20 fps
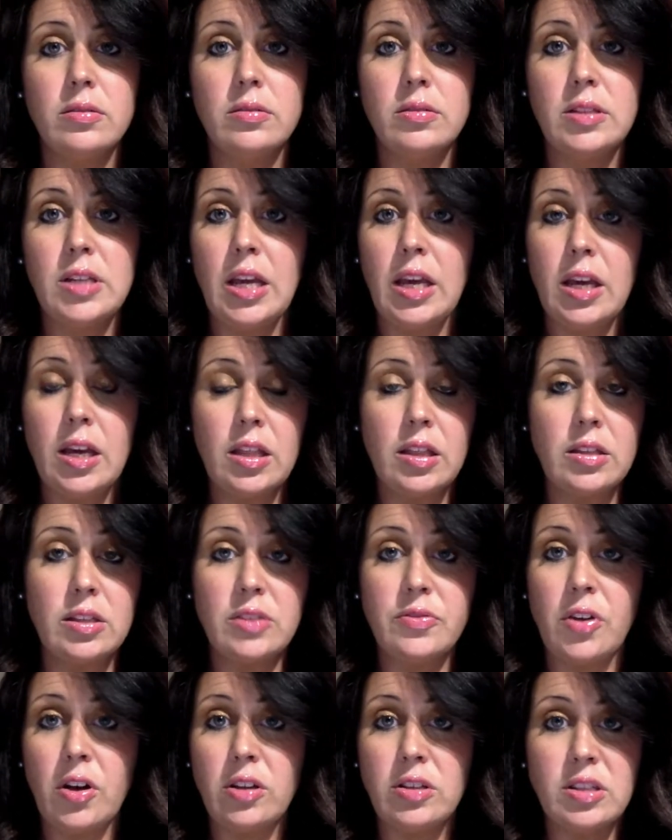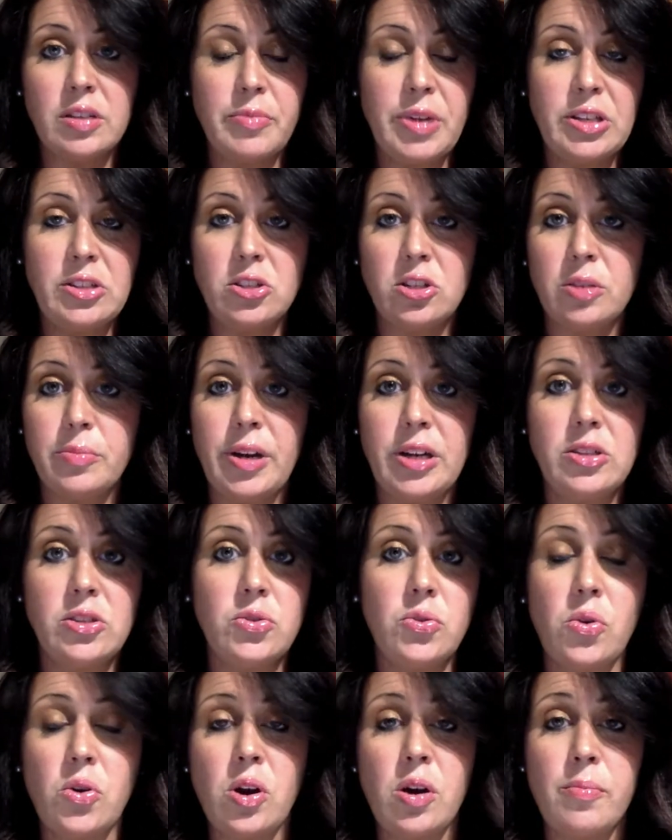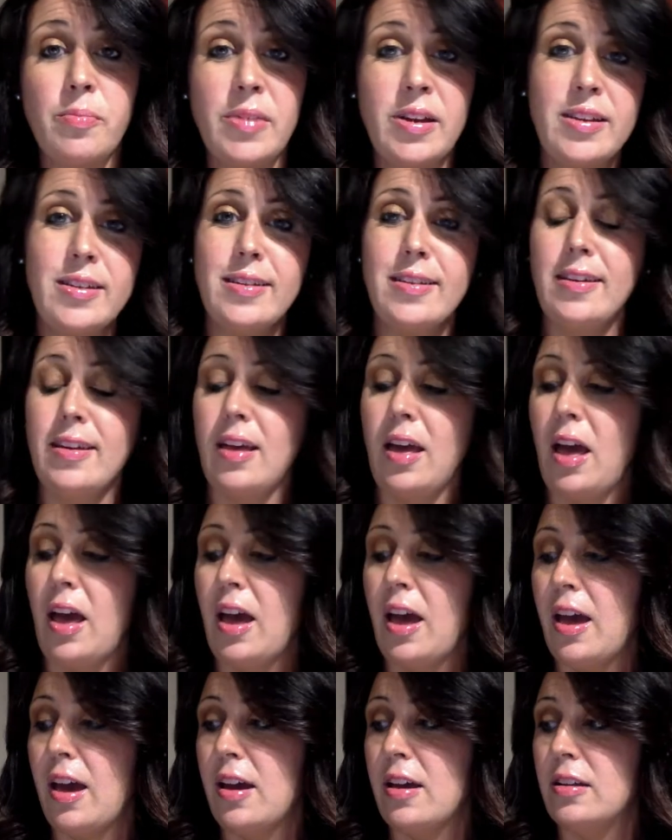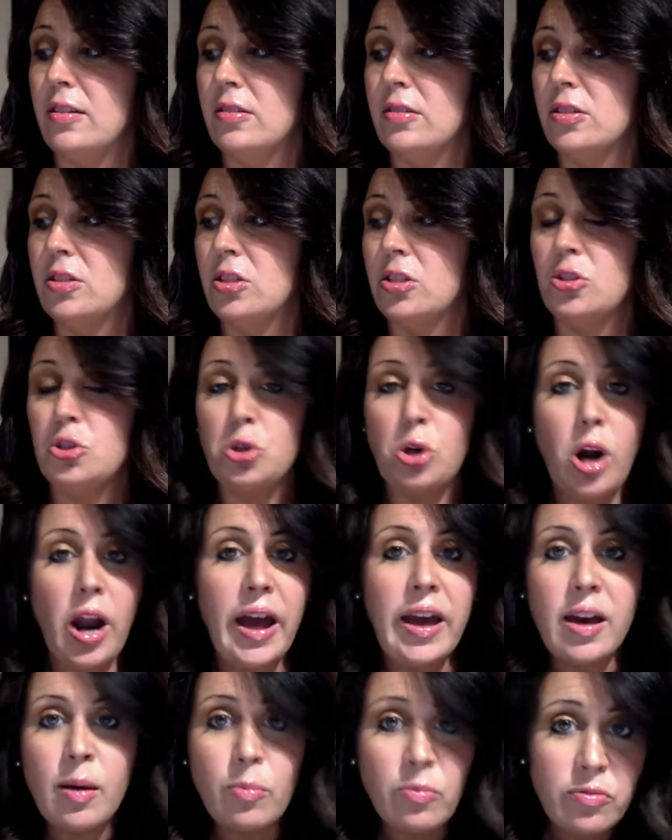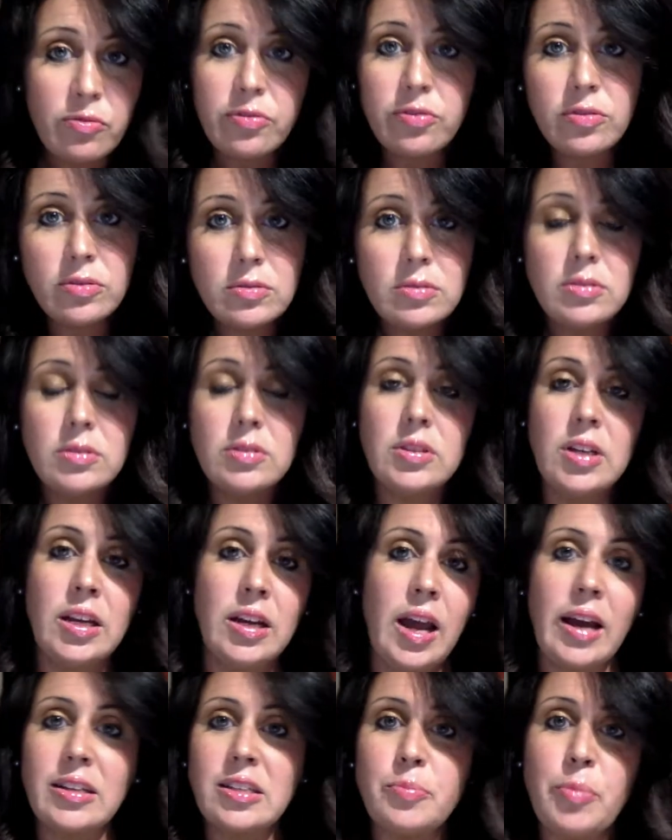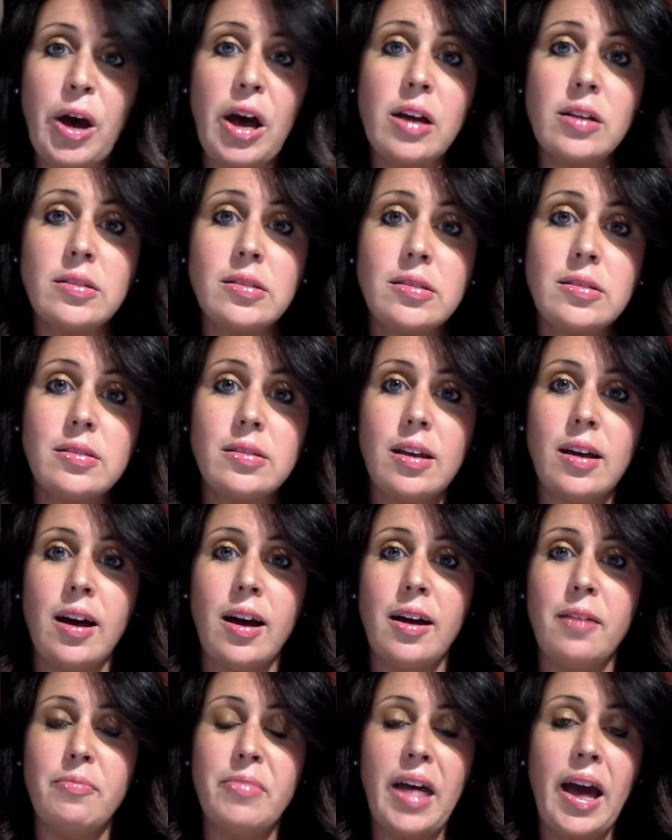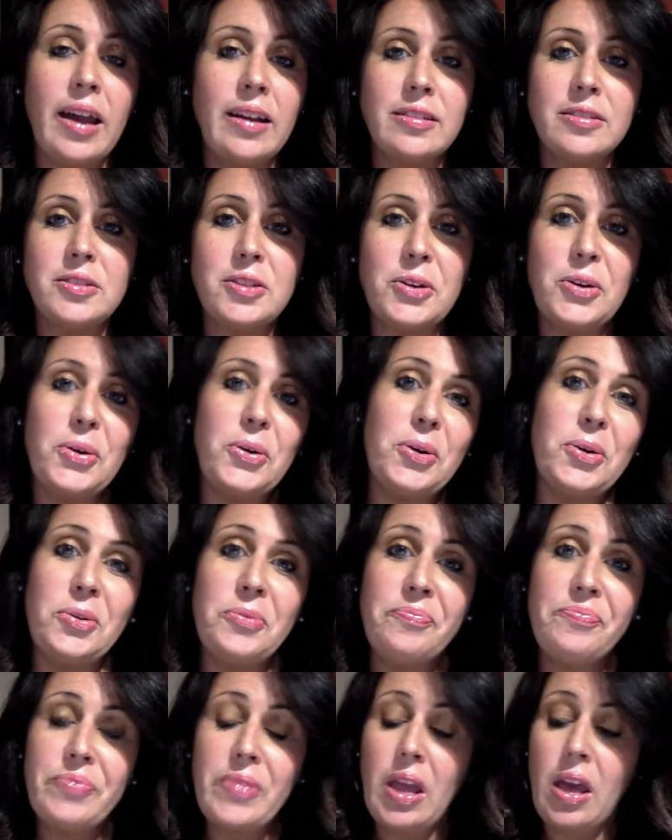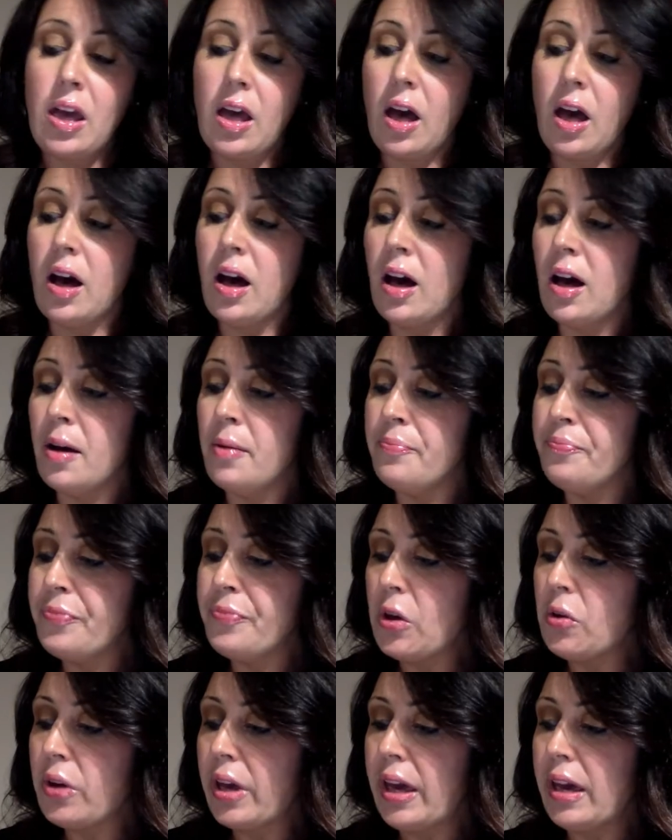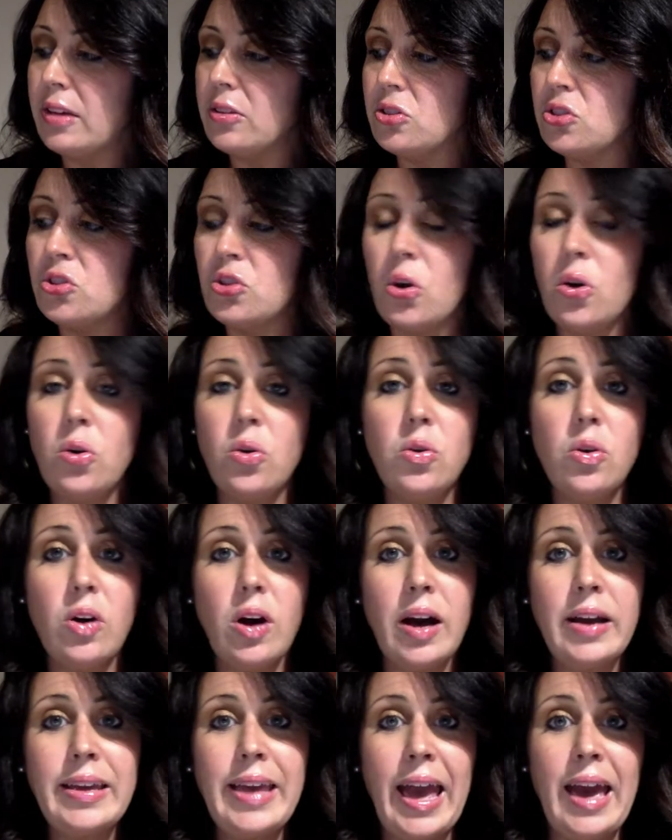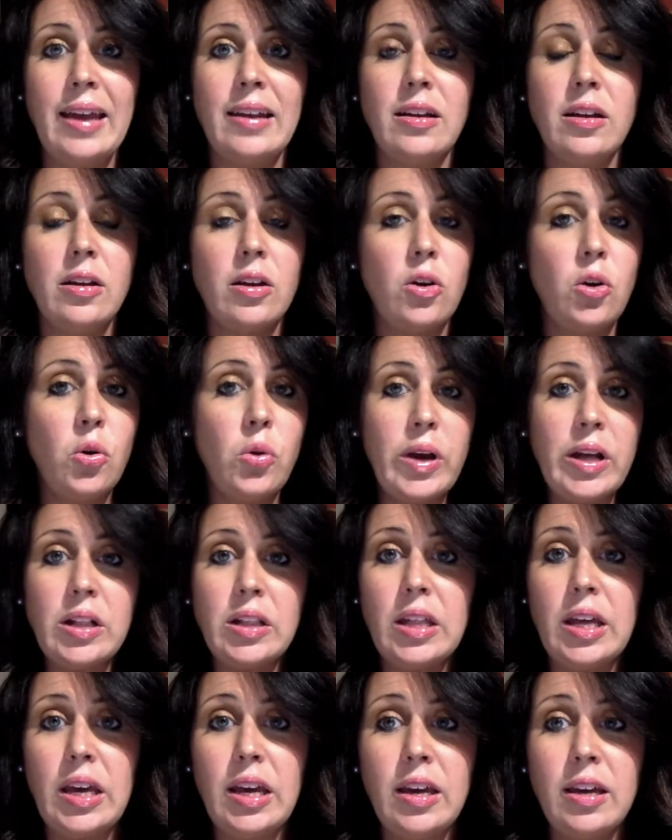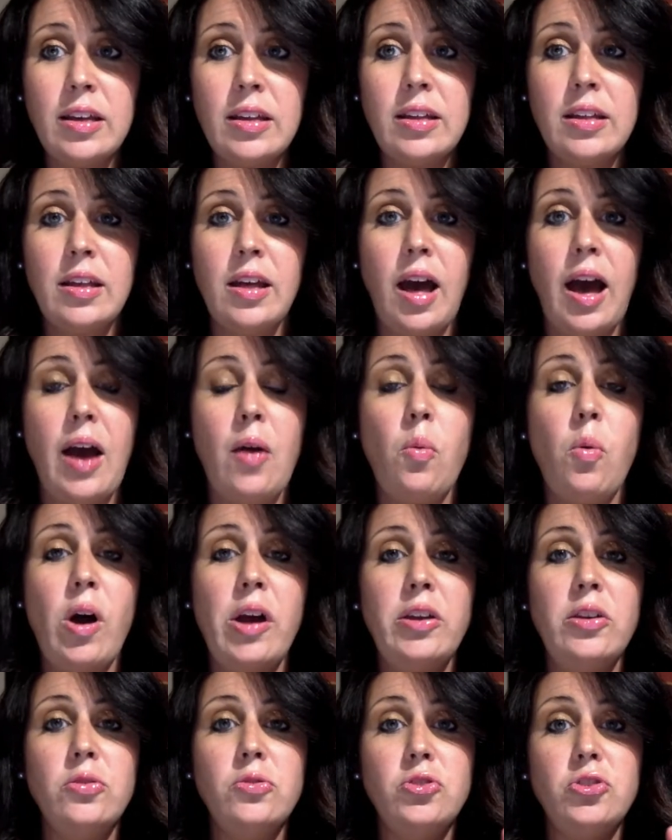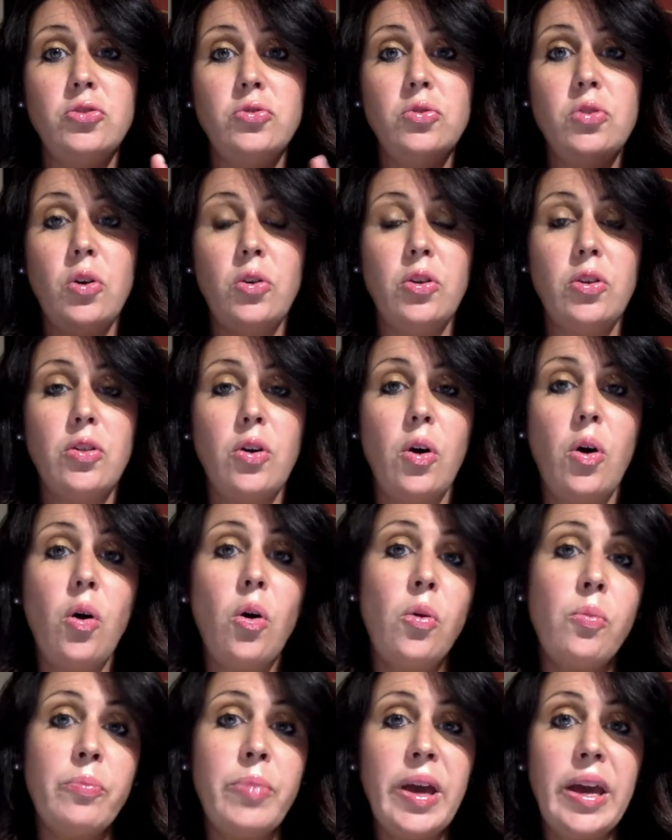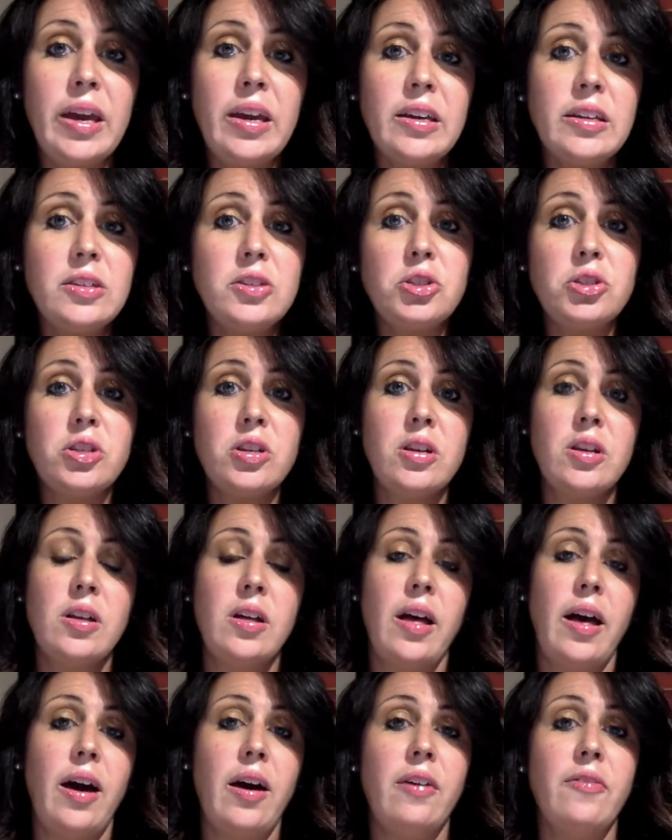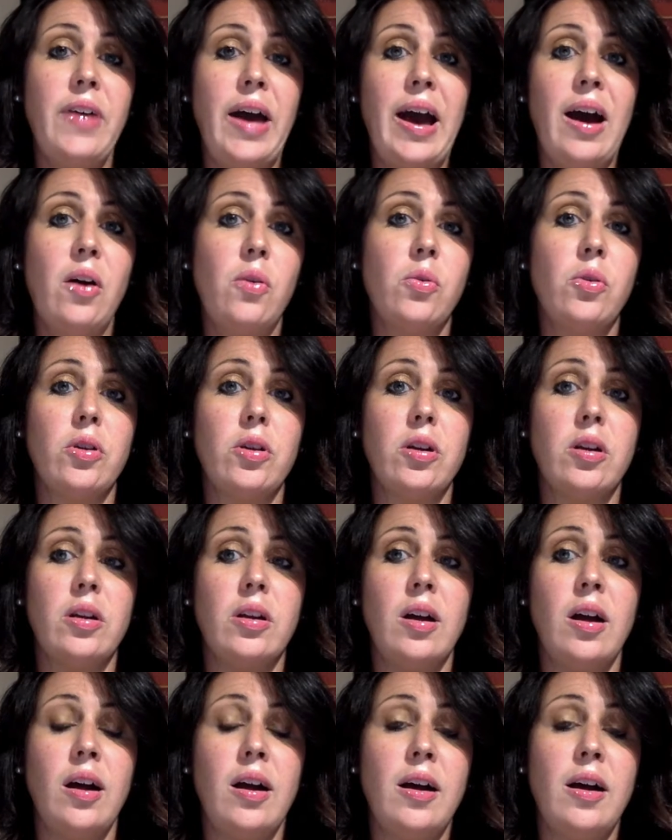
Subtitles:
take this fall semester by storm and triumph in Expos. That is the goal. Okay, so again, quickly, I want you to go to the homepage of our